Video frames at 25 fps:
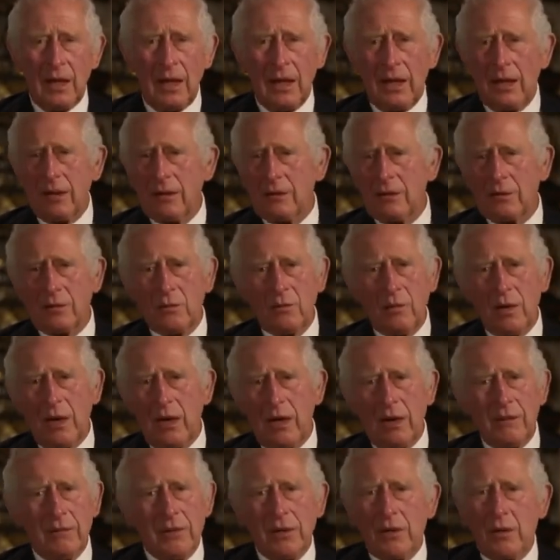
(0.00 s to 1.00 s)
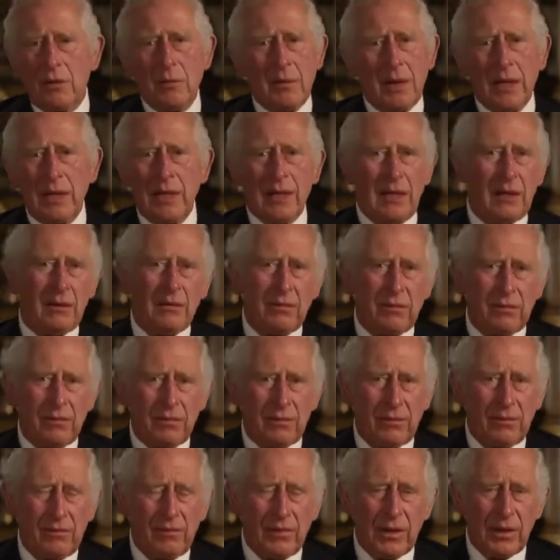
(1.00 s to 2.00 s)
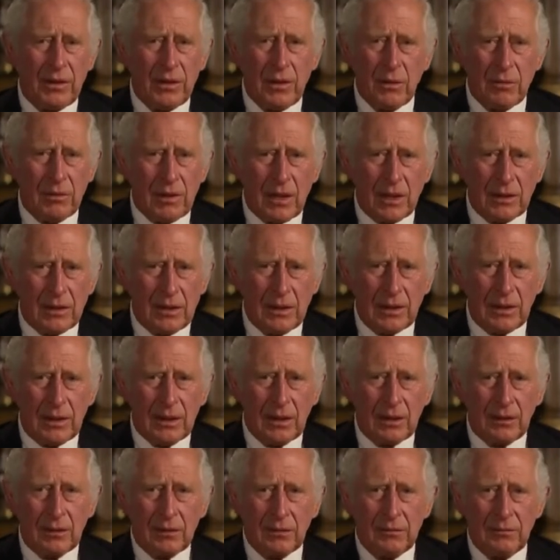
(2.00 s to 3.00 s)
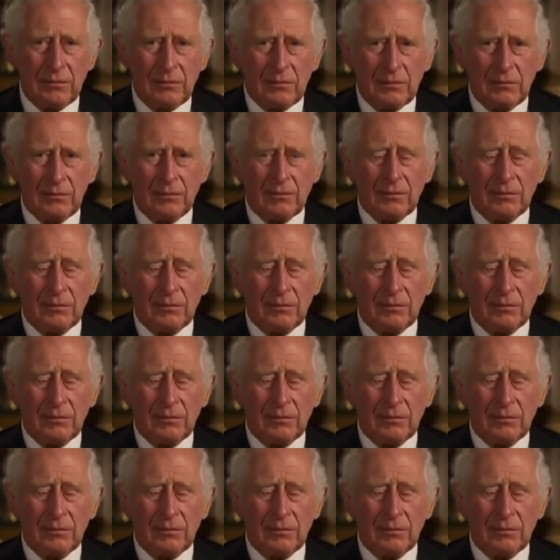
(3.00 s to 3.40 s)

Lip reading: And wherever you may live in the United Kingdom,